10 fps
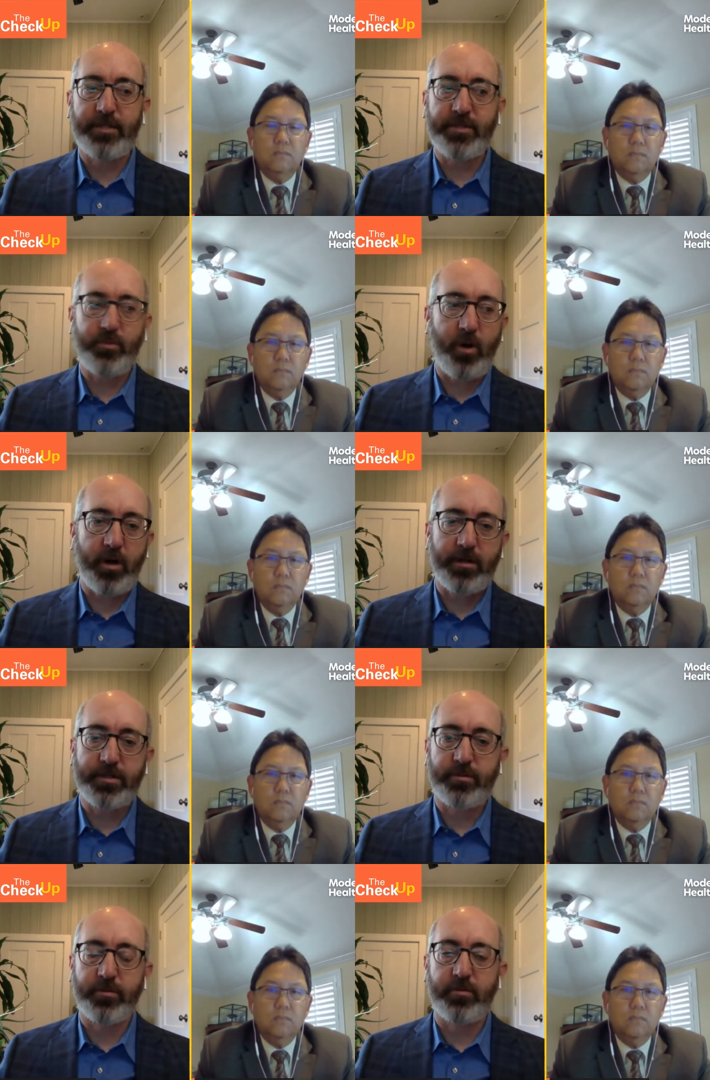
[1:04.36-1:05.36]
Speaker 1: just walk us
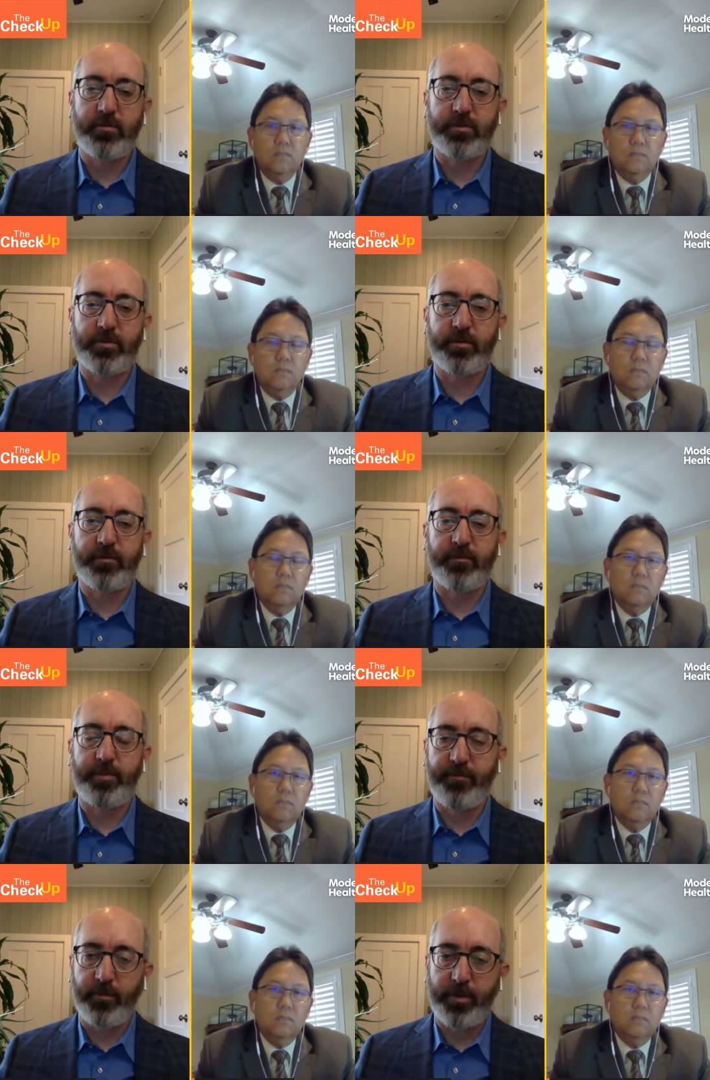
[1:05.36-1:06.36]
through sort of
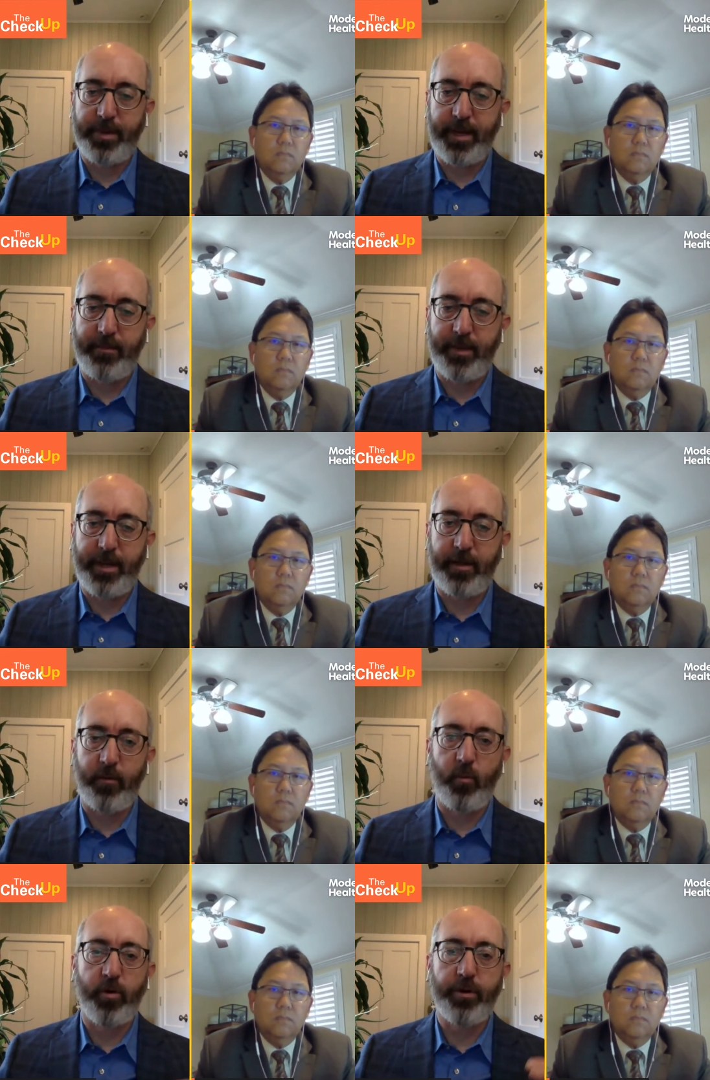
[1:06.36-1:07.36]
before the pandemic hit
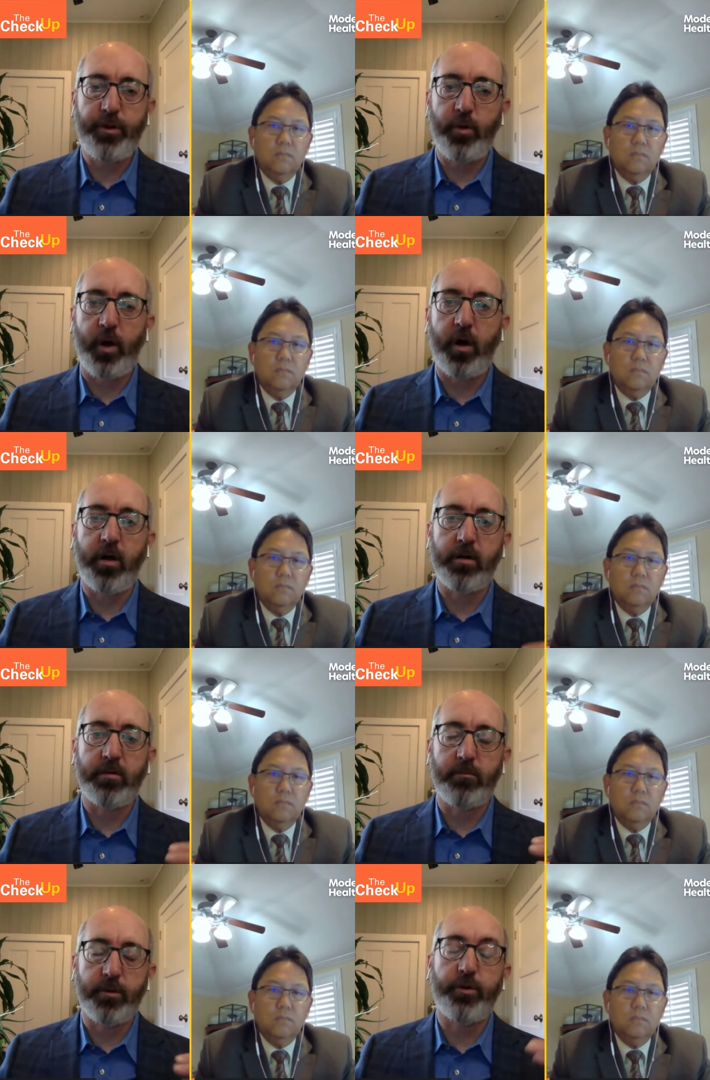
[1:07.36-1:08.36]
where you are,
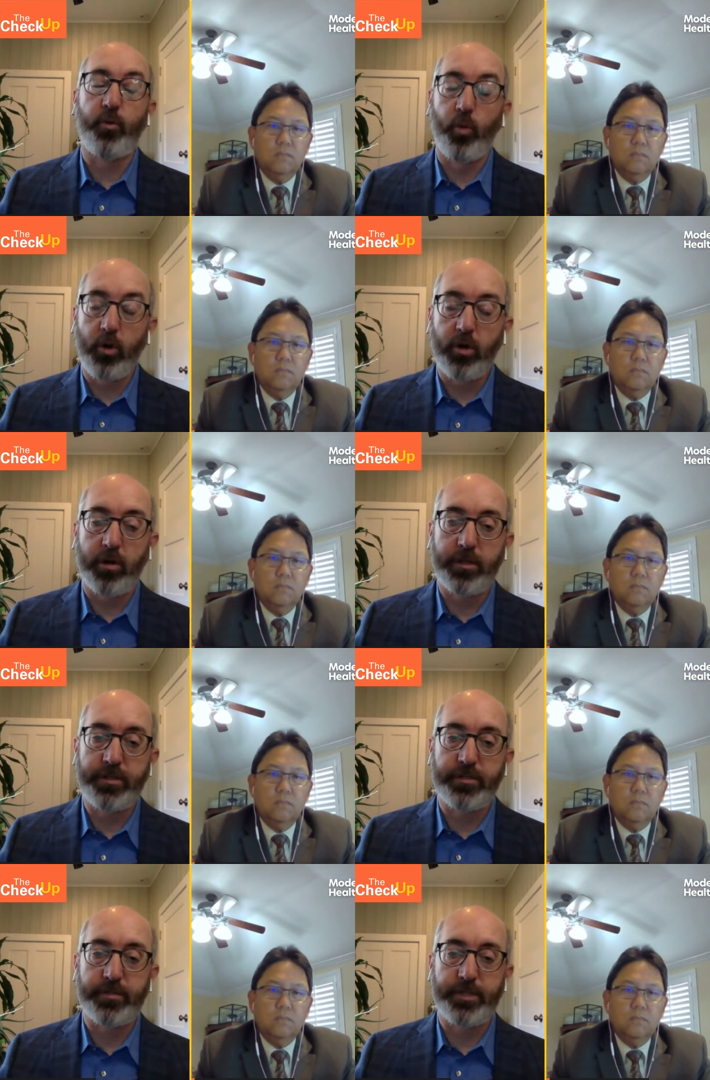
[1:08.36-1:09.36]
where you were, excuse